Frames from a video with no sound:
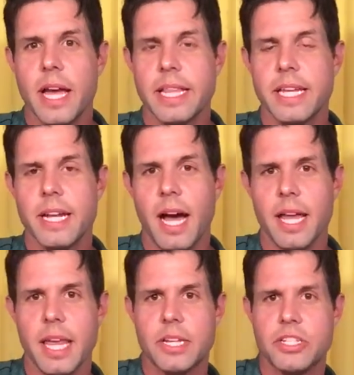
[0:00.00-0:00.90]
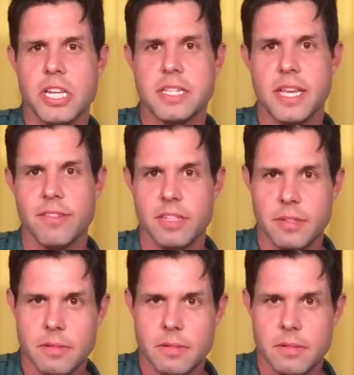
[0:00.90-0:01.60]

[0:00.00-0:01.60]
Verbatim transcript: And then I like G7.